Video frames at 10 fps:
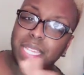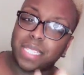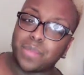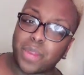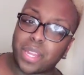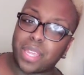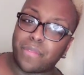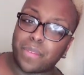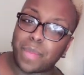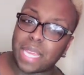It gets
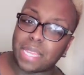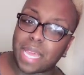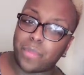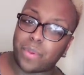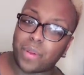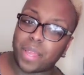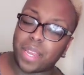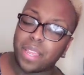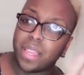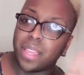murky for me at that
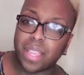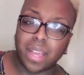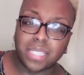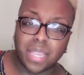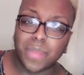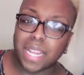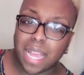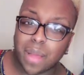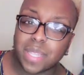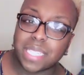point. Y'all tell me in the
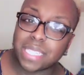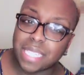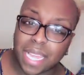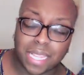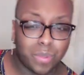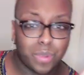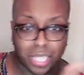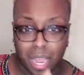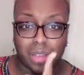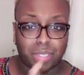comments exactly
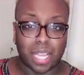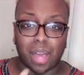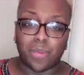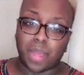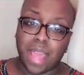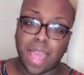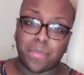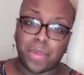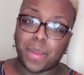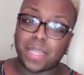what y'all saw, what
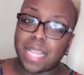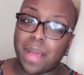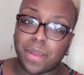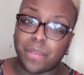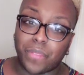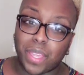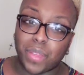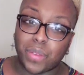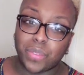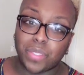happened. Because I'm
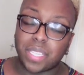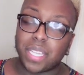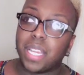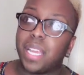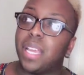confused.